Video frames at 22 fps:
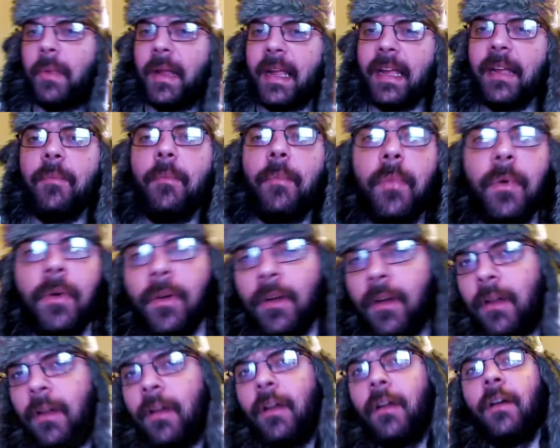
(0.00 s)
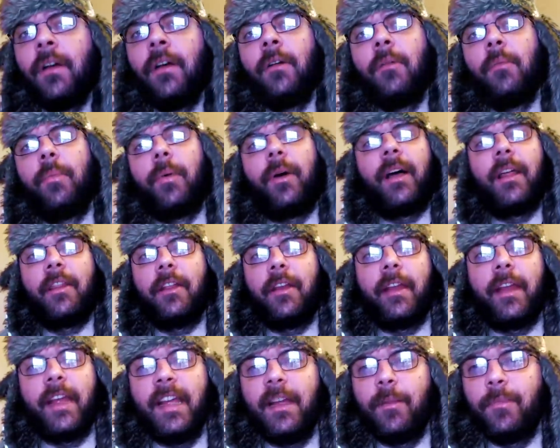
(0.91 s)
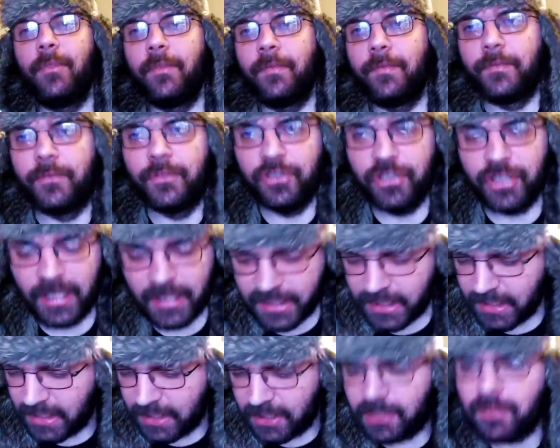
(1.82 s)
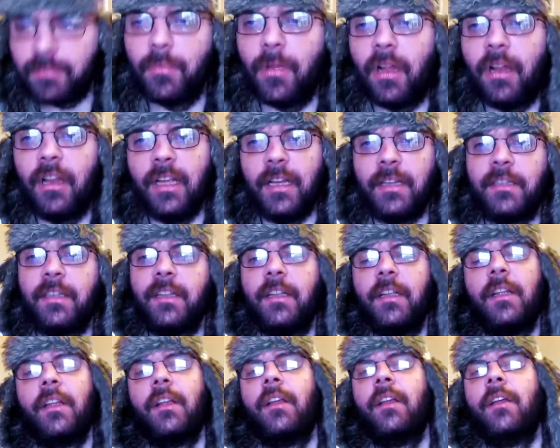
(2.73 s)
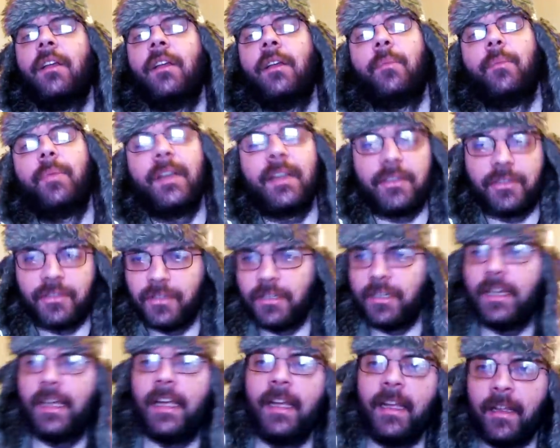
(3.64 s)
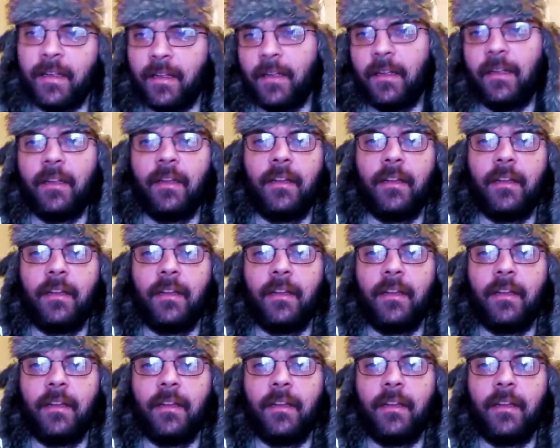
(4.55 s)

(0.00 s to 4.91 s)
meme by the name of Jizzy's Mullet, pictured here,